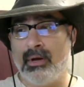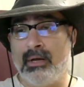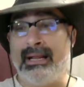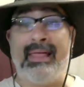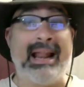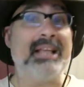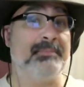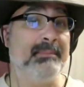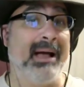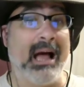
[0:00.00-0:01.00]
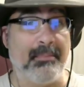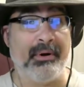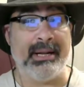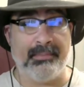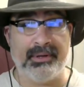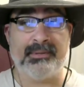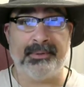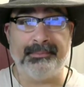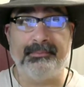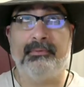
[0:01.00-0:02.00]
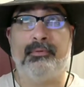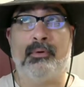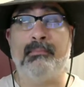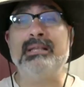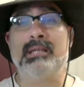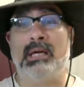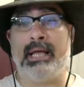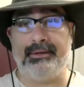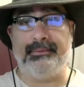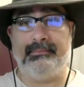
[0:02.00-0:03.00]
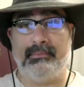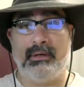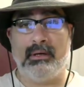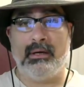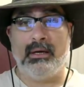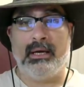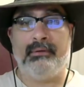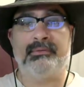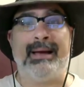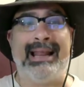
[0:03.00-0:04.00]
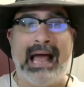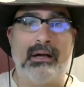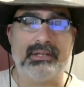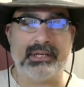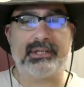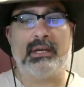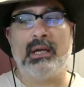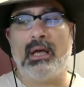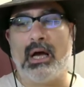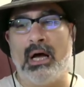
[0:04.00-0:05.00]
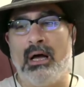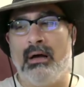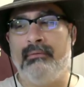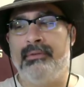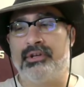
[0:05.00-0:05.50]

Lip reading: Now, that has been my operating principle for months on end. It was my analysis of the